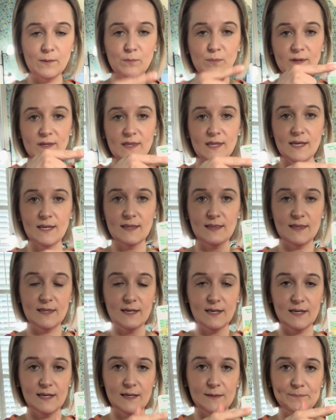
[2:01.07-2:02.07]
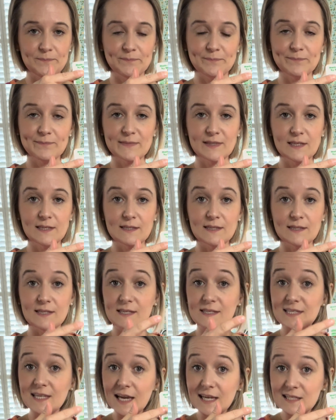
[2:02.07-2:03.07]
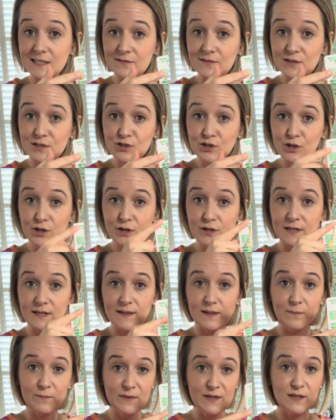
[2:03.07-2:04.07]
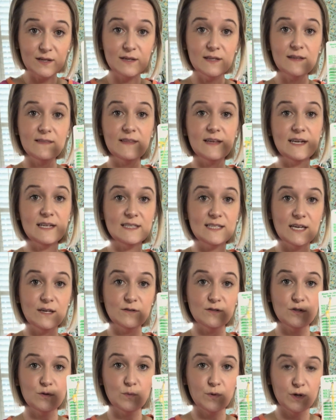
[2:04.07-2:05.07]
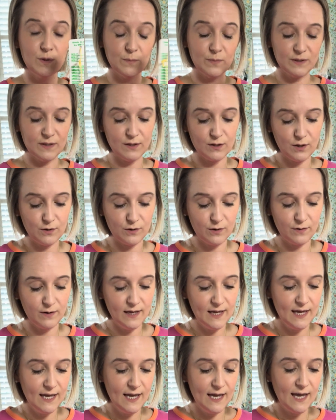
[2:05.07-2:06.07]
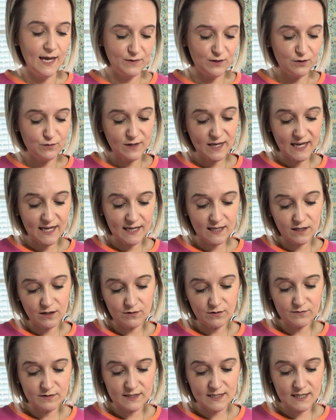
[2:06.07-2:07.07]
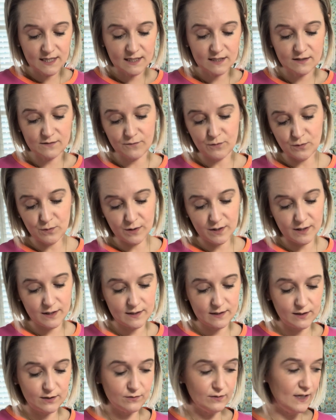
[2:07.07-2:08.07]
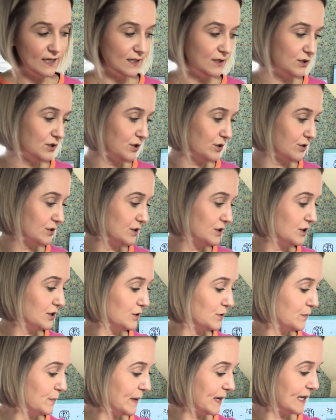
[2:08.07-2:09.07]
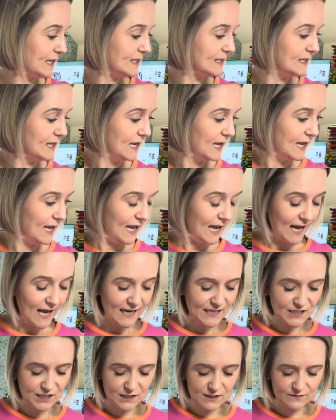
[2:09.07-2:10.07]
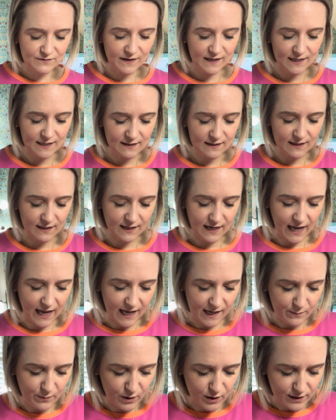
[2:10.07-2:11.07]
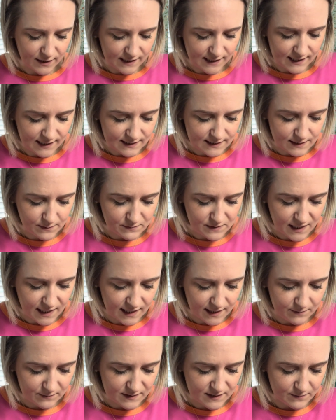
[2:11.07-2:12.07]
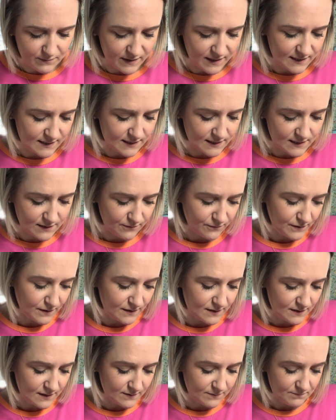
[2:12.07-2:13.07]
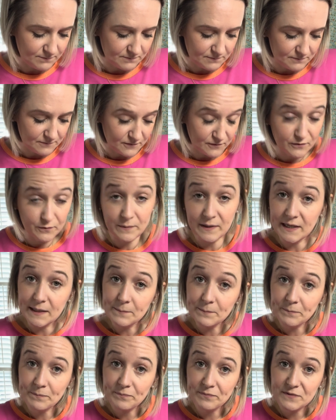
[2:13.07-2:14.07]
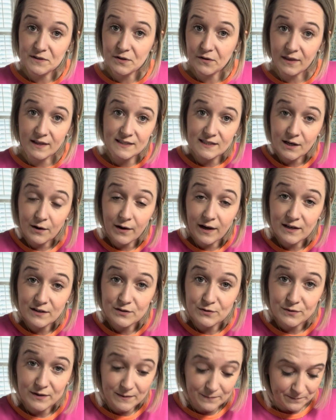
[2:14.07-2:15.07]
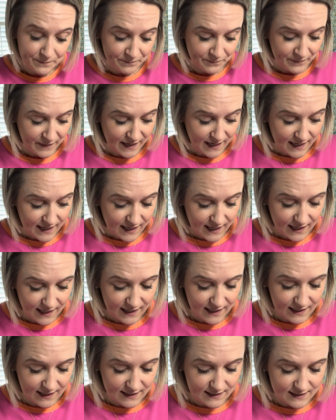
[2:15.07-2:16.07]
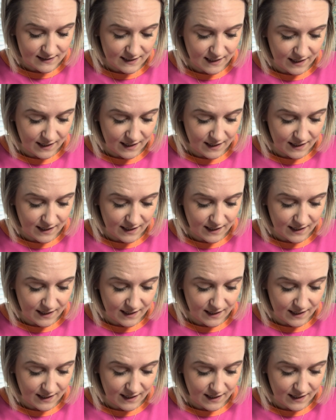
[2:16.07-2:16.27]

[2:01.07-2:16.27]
with like the size of the shirt in the middle, and then it tells you where to put the logo. You can use these for little kids' shirts too, but I just find that eyeballing it sometimes makes a difference for me. So that's how I do it, and